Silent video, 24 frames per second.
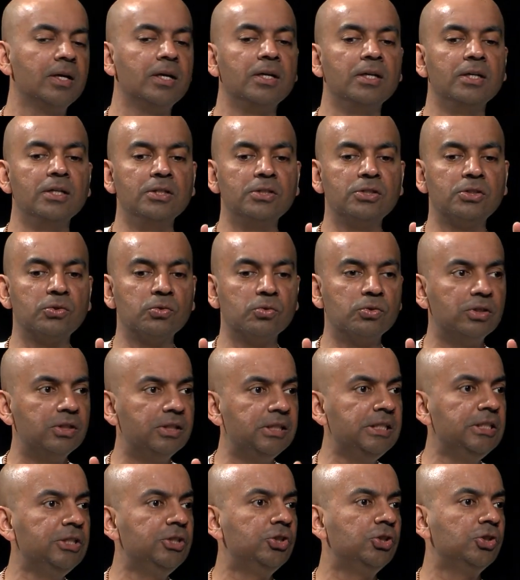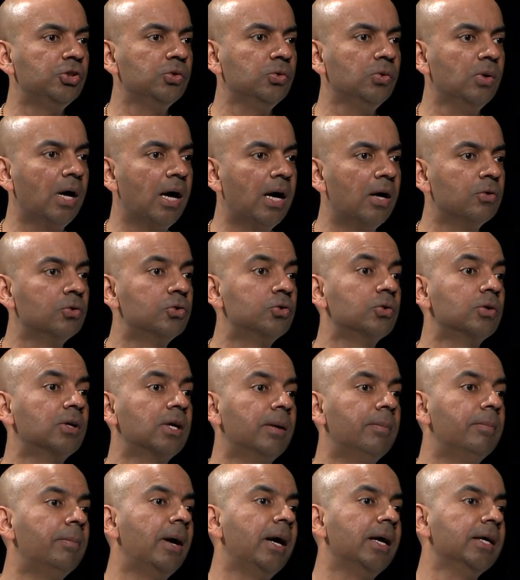is to teach you how to
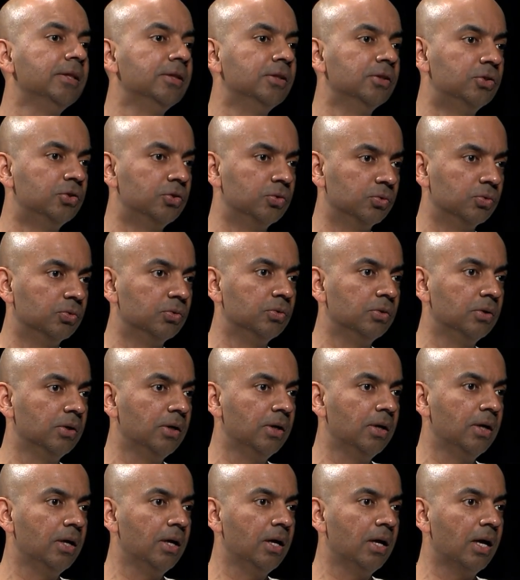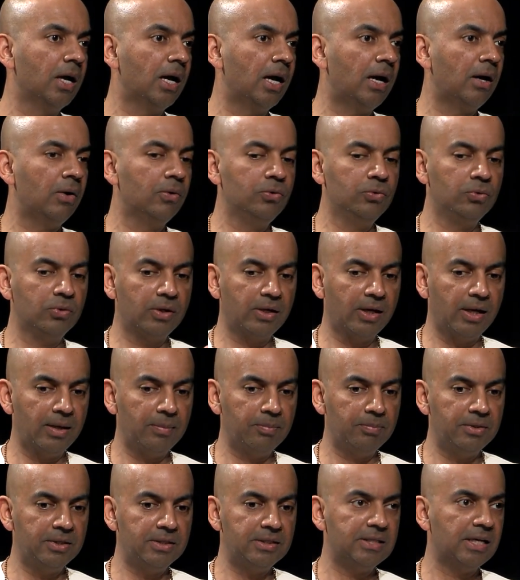combine the two, how you
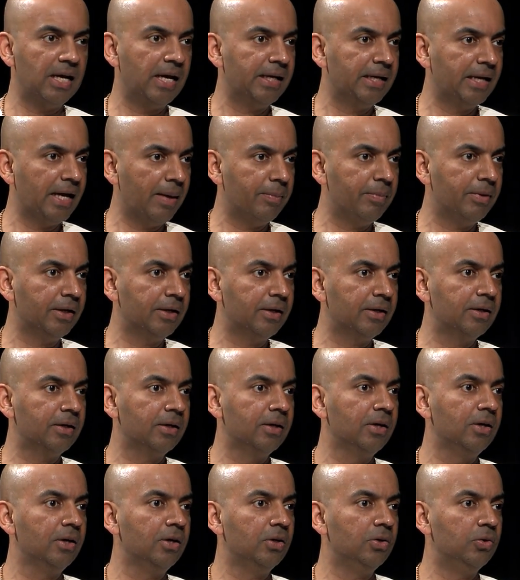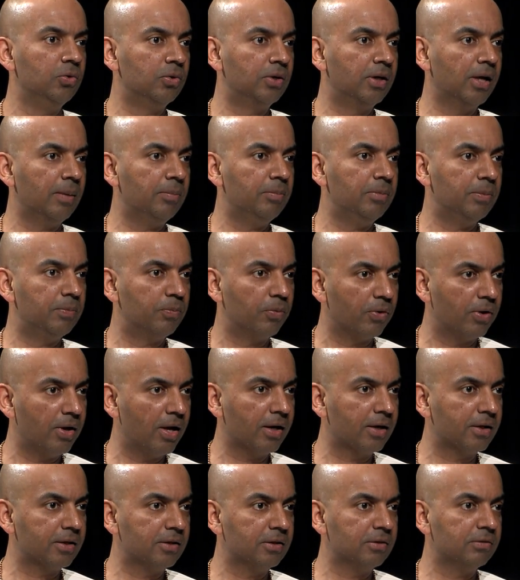can be dynamic, you can be
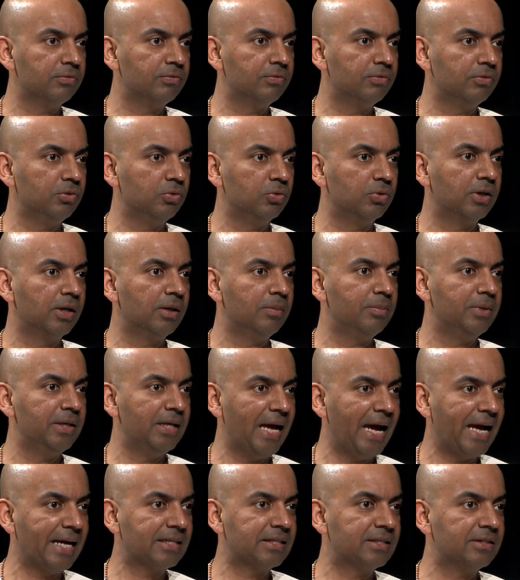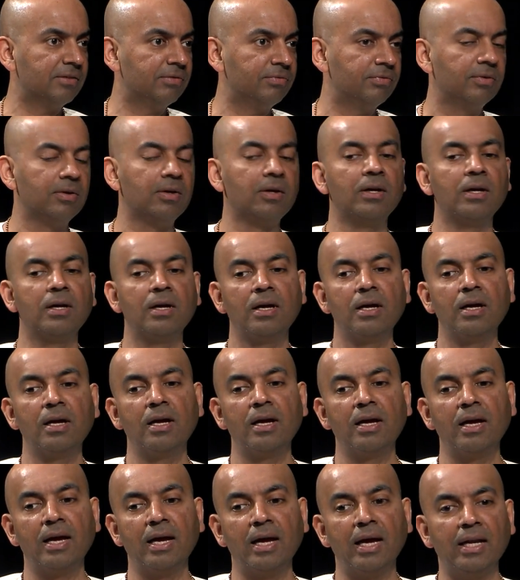productive, you can be active,
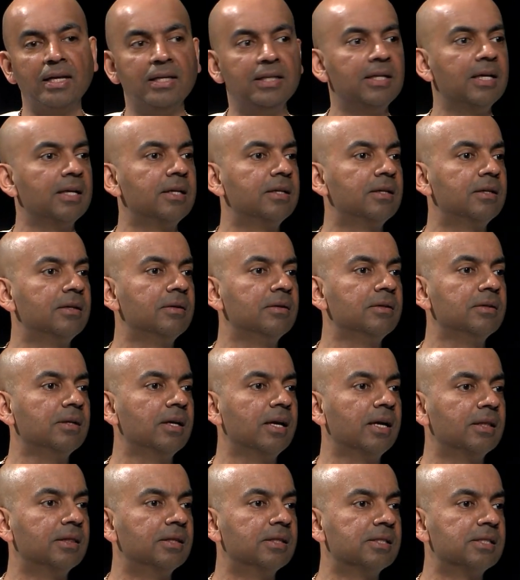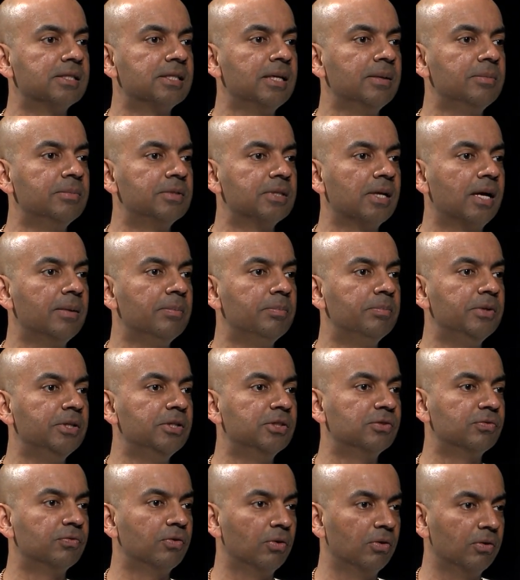and yet at the same time
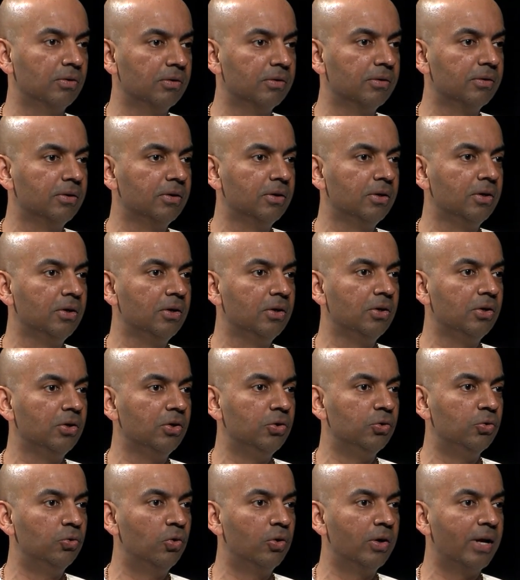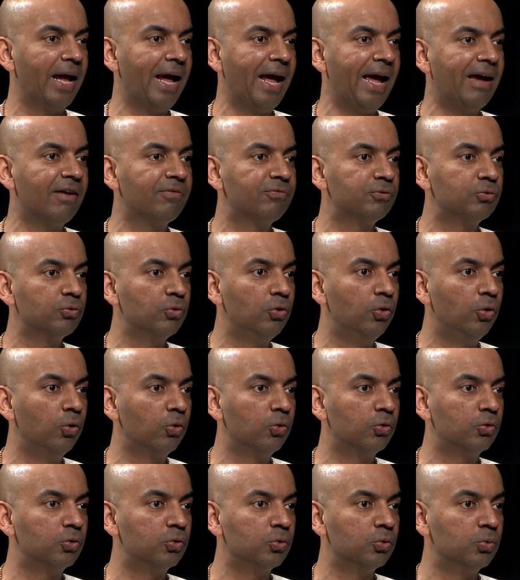peaceful. You don't have to
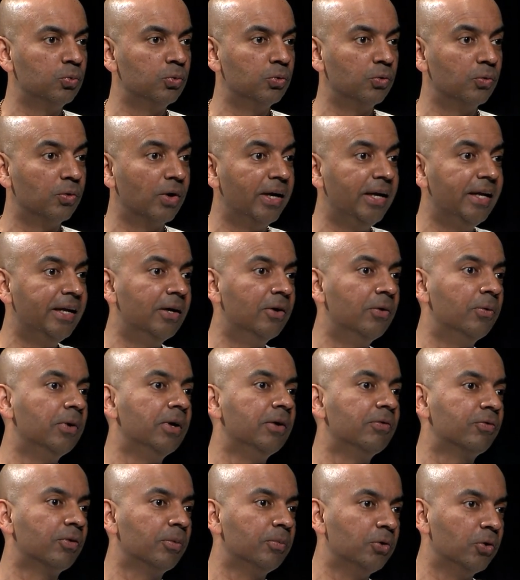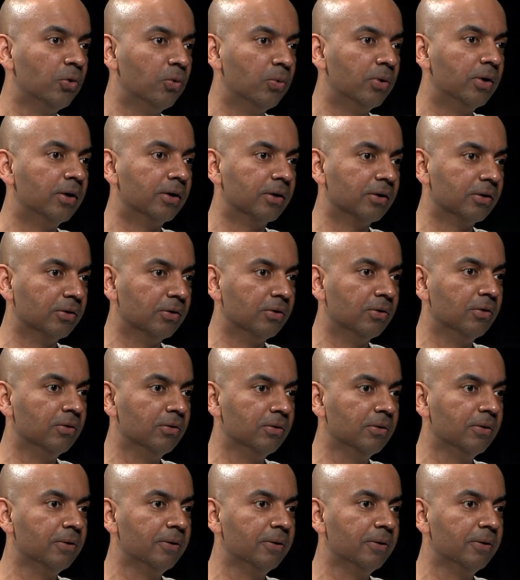look to running away from your work, you know.